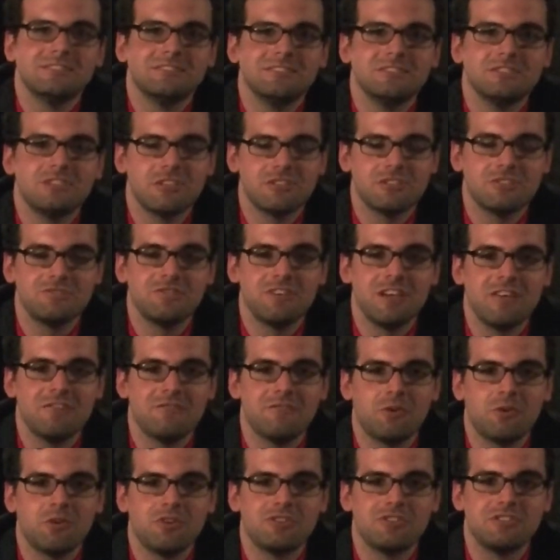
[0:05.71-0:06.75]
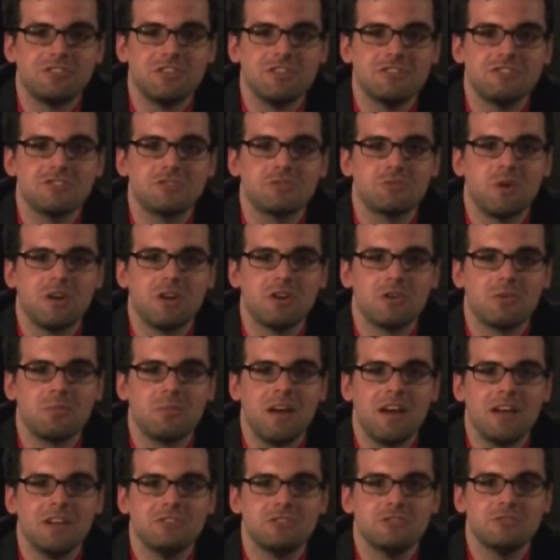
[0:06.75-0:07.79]
Justin Van Voorhis here. Just want to
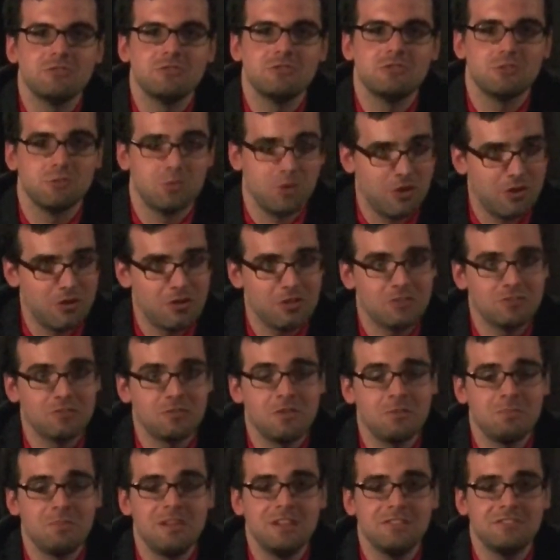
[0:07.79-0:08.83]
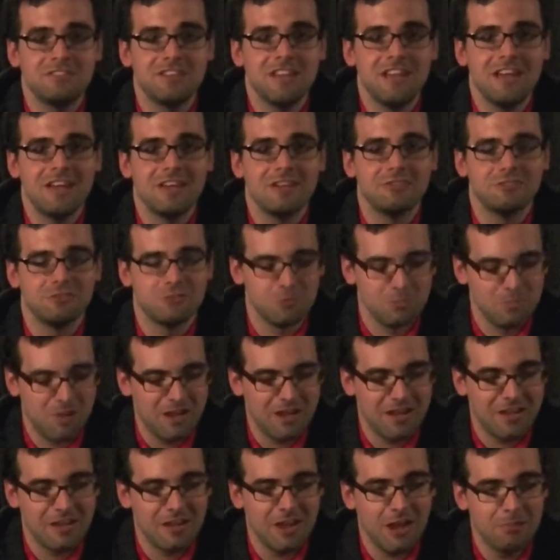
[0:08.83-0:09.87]
remind you to RSVP today to
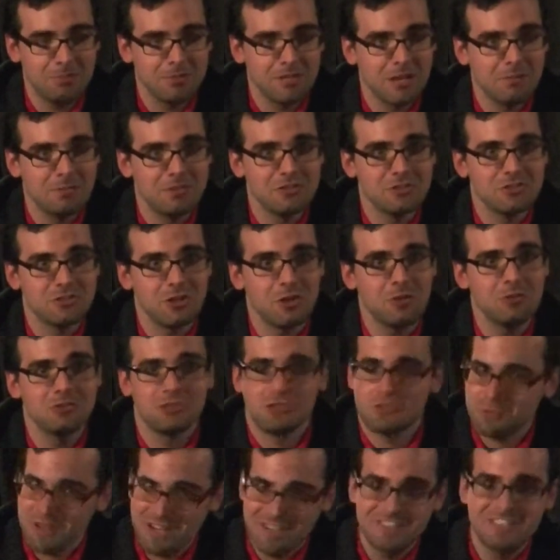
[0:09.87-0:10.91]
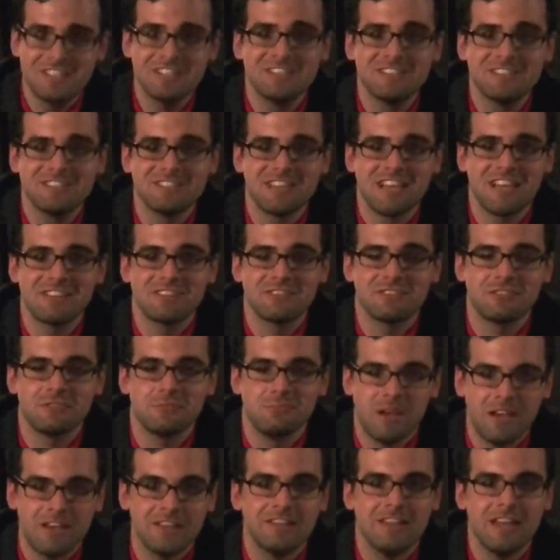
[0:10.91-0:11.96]
my upcoming show, Directing Disaster,
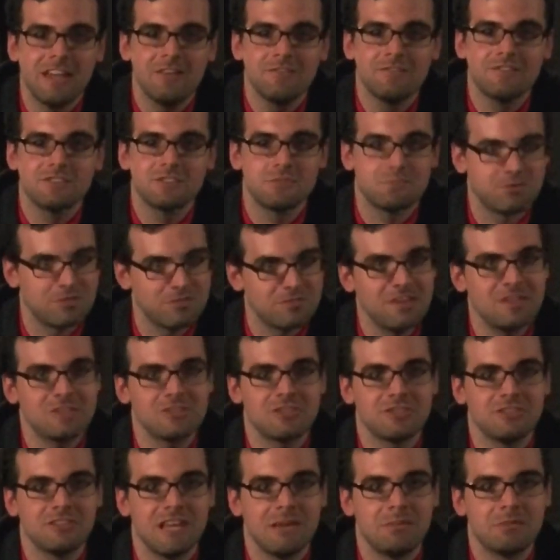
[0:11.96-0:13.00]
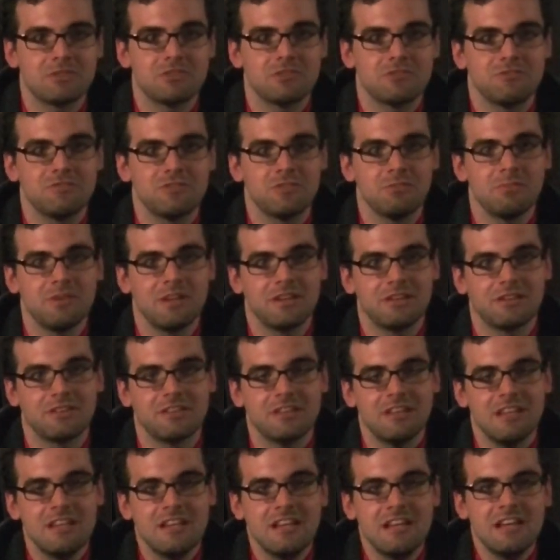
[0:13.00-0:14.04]
My Life as a Professional Amateur Filmmaker.
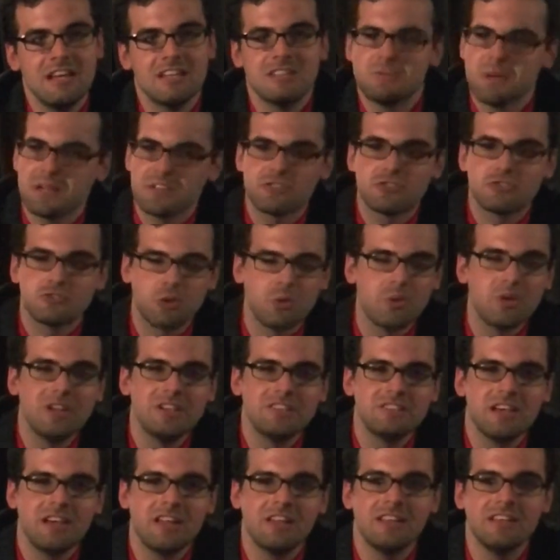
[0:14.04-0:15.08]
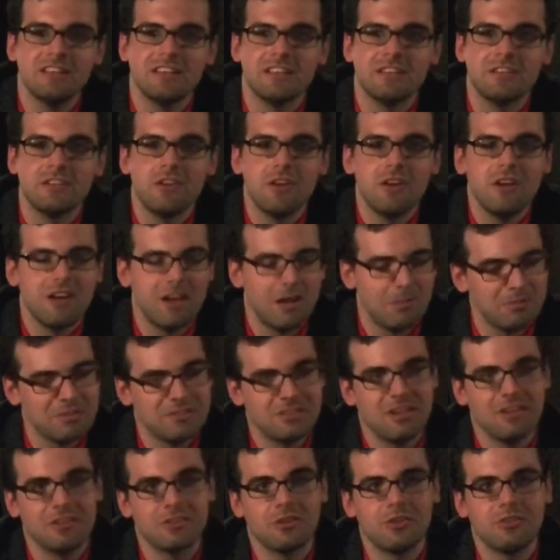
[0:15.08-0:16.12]
It's about storytelling, and I'll be
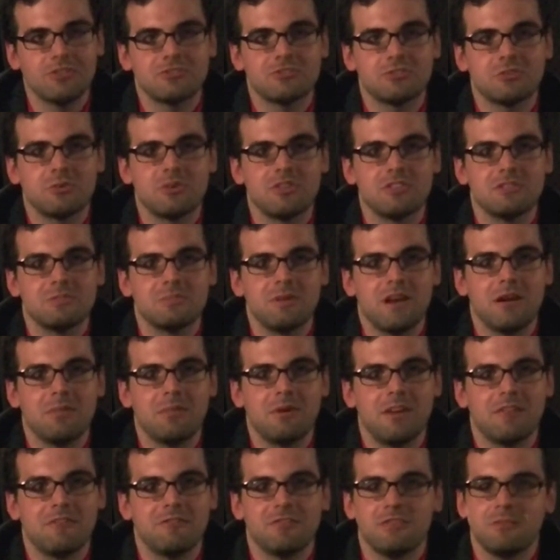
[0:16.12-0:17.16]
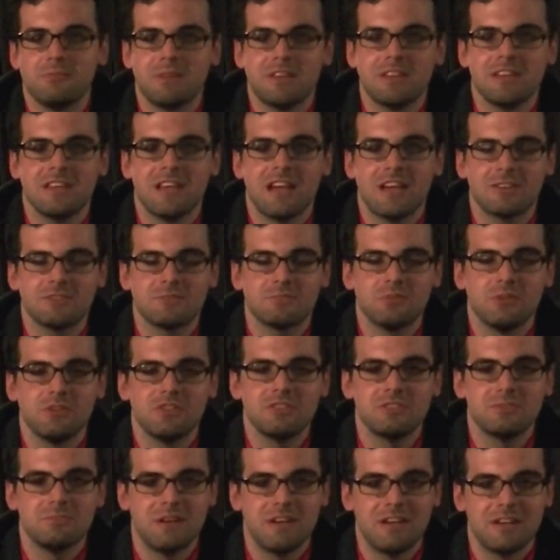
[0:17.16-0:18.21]
telling all stories about my filmmaking
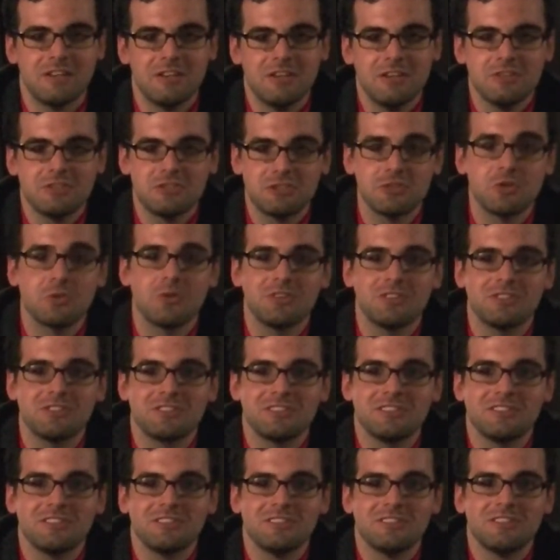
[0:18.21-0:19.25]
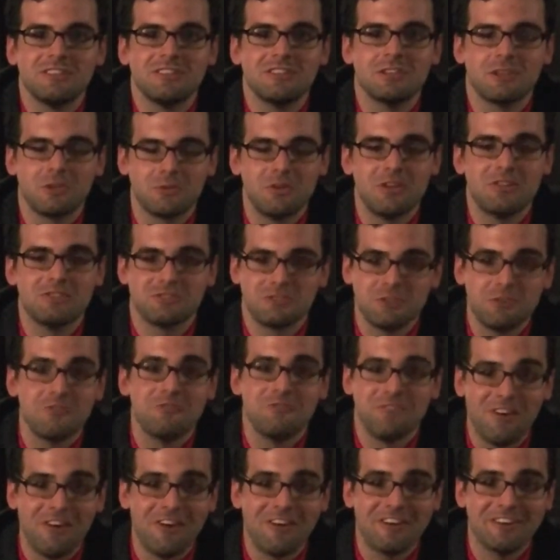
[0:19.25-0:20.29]
exploits and my short career so
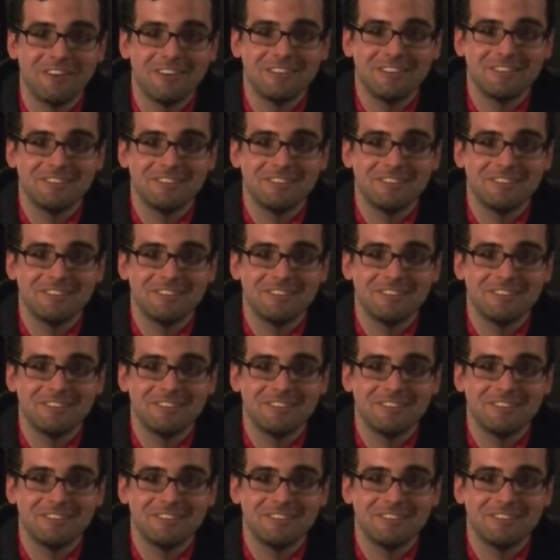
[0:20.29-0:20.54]
far.